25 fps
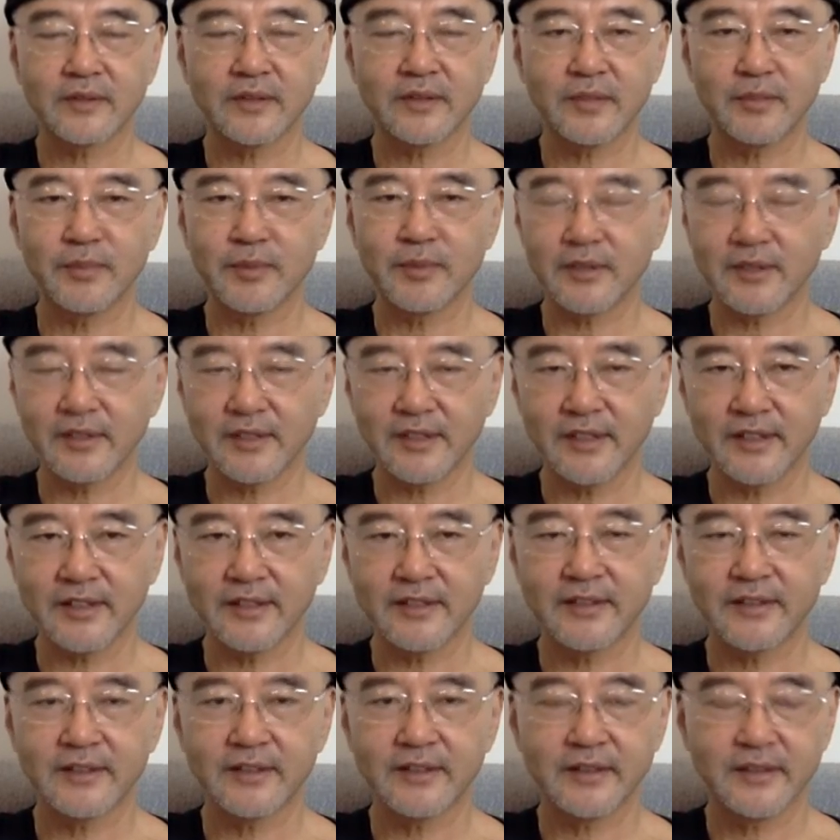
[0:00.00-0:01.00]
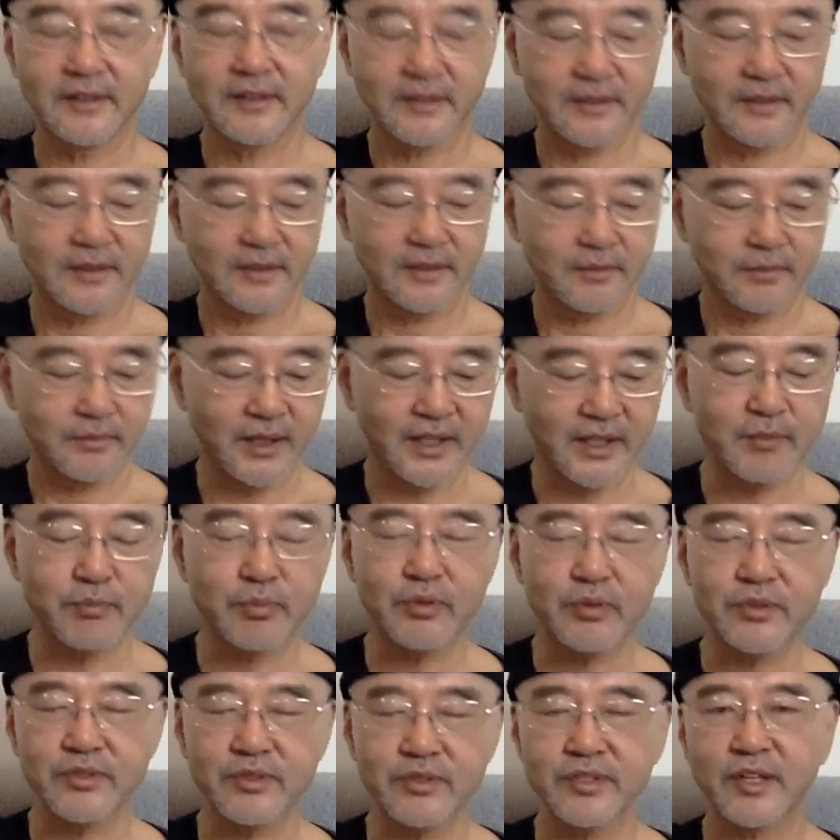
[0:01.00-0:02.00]
Keep it clean. Make it
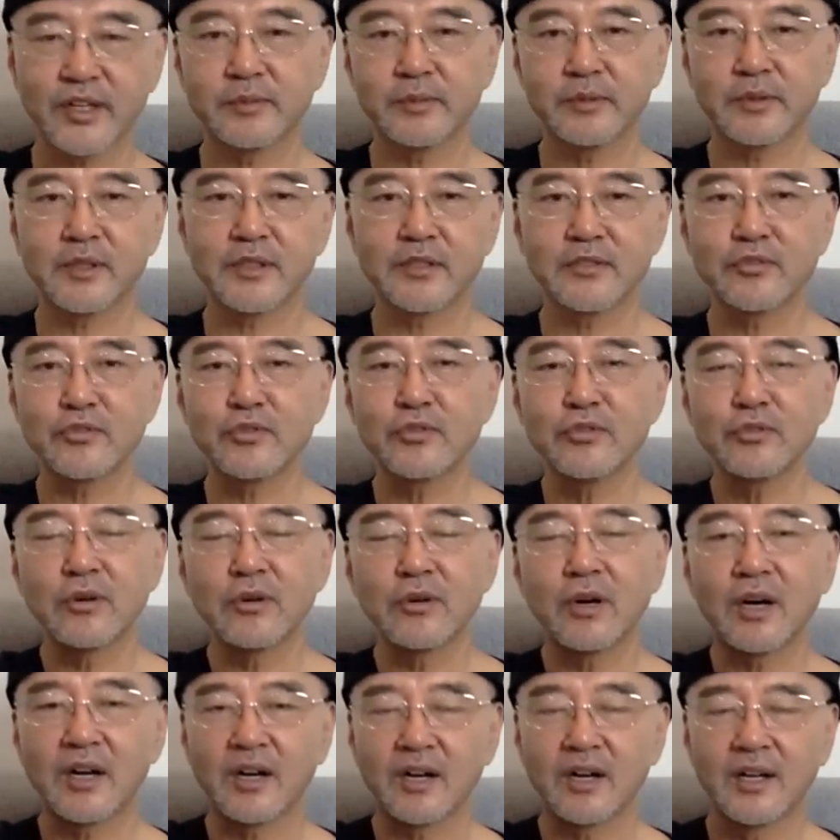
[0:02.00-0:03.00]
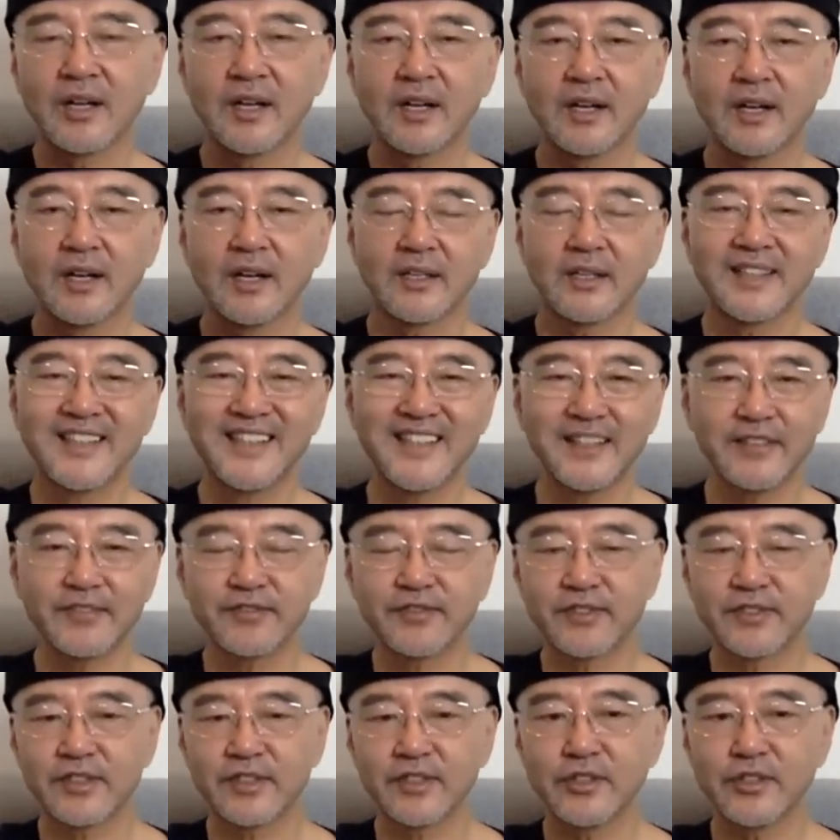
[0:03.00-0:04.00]
presentable. Because you are
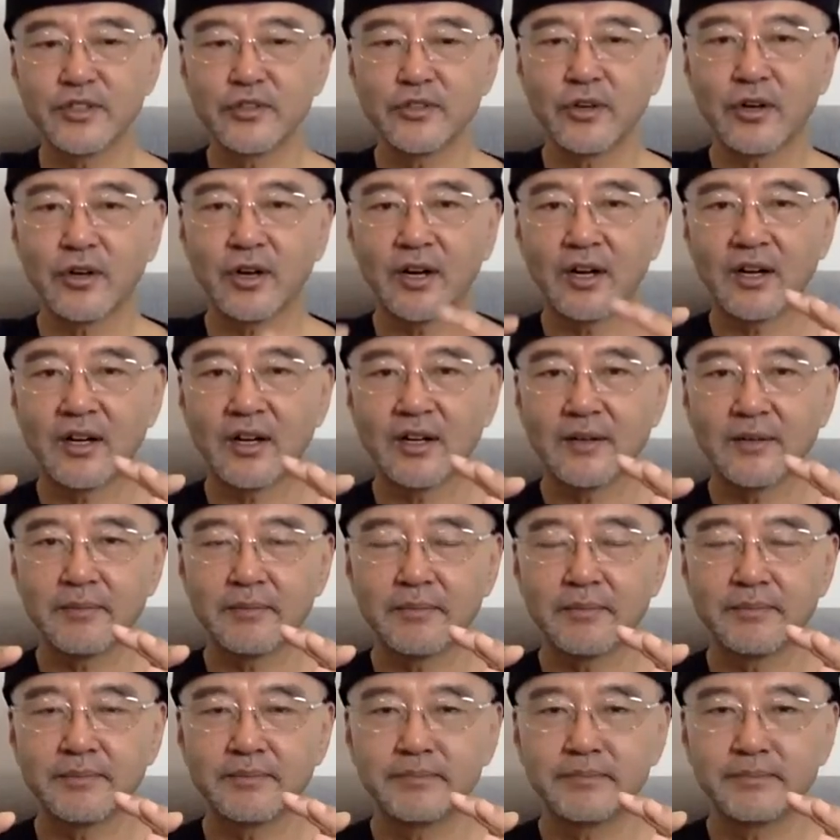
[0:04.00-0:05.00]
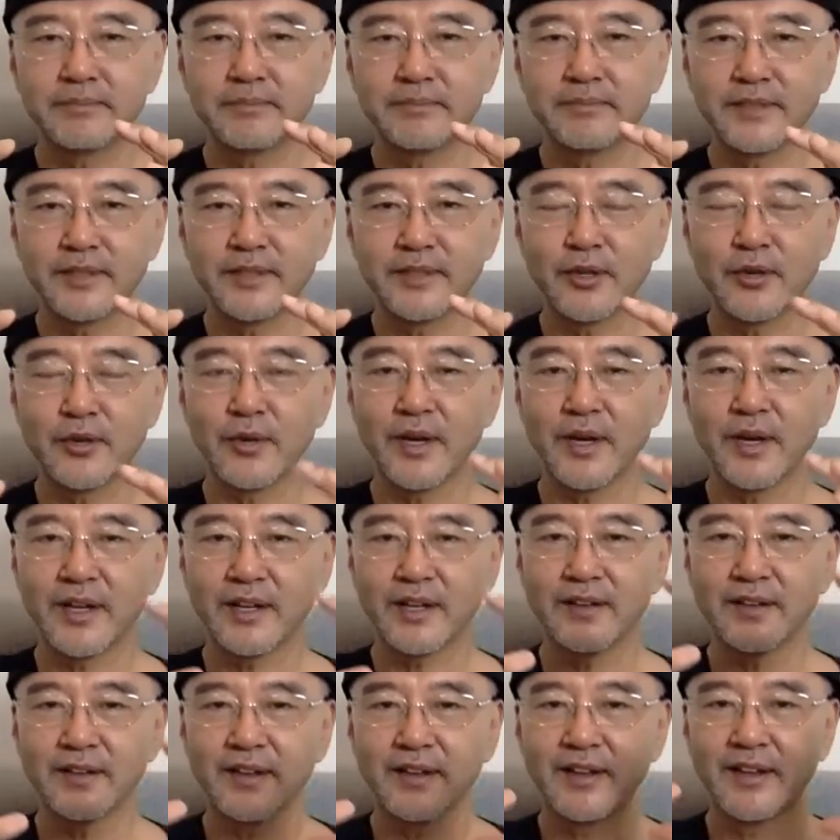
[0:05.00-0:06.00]
gift. You are, in a
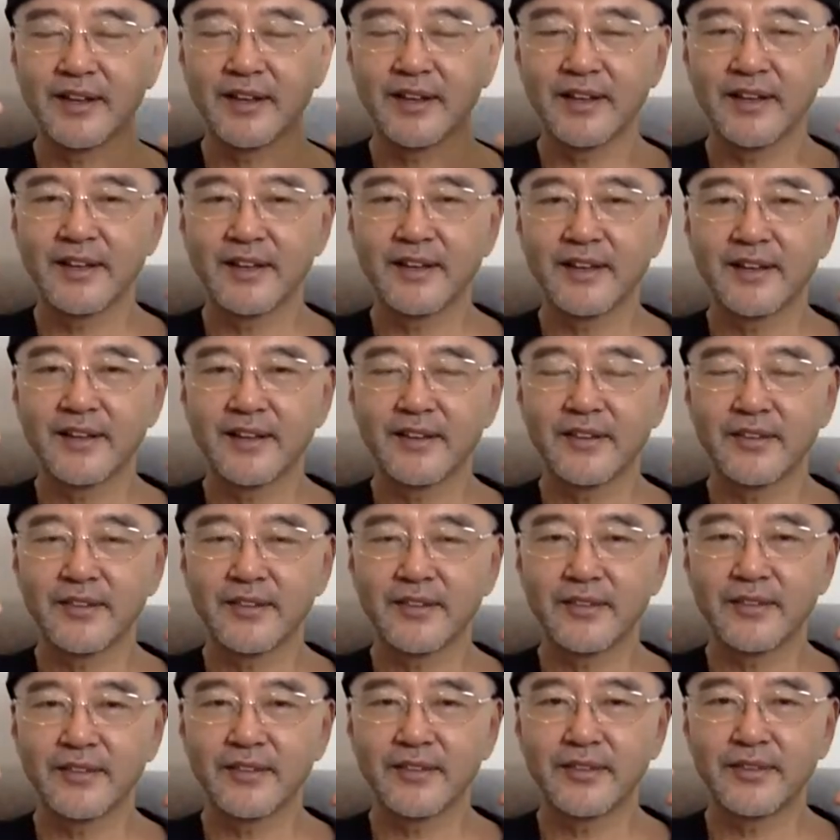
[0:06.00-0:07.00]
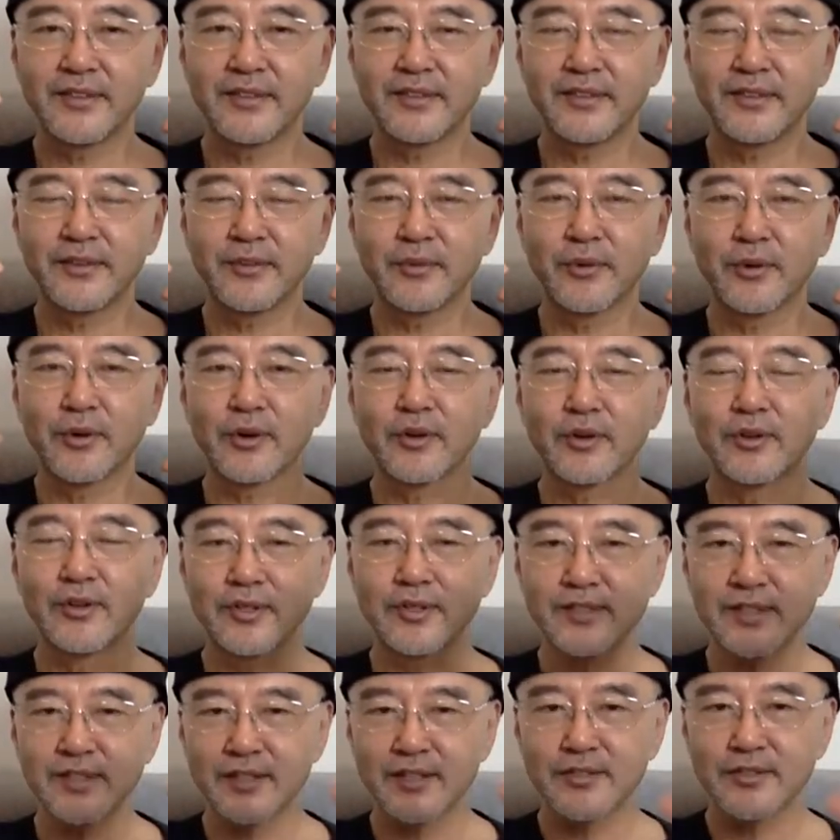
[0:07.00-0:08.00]
way, the world
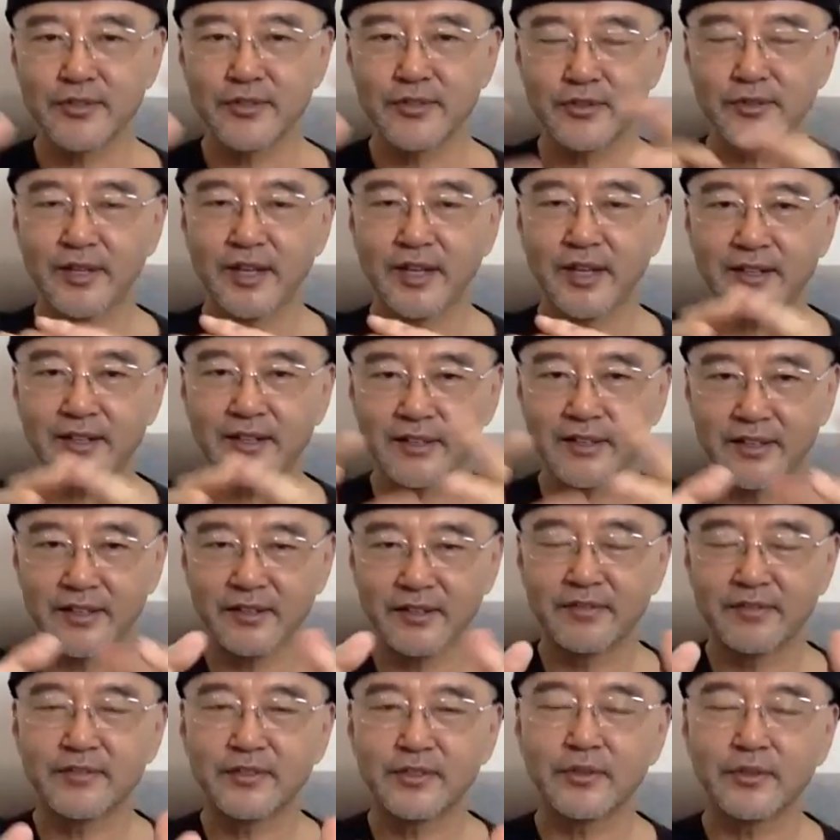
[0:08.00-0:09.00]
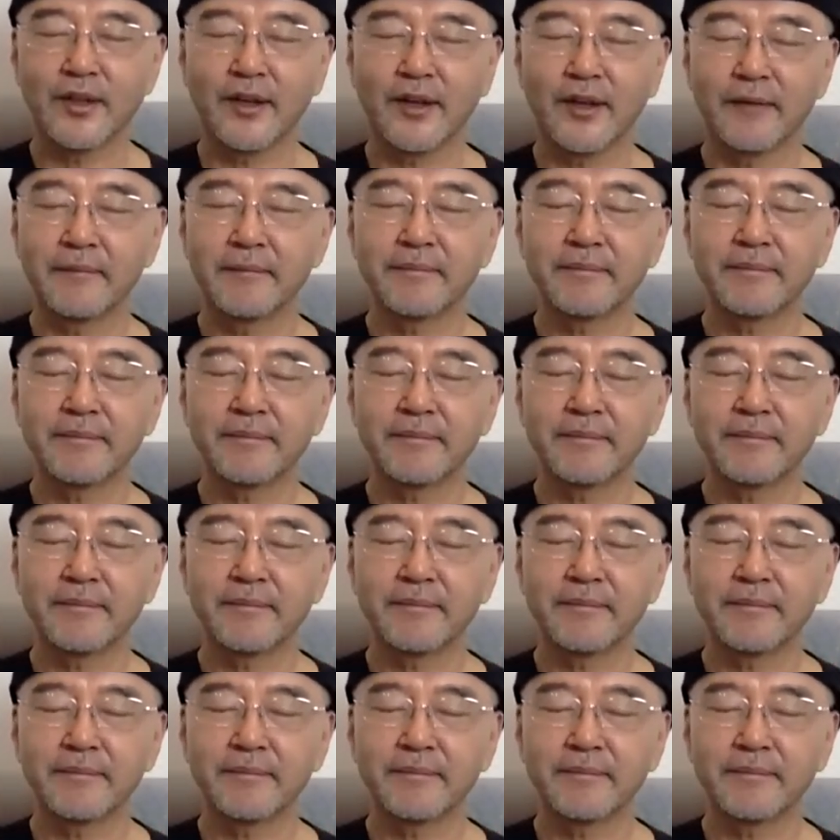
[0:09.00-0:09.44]
looks at you like a gift to them.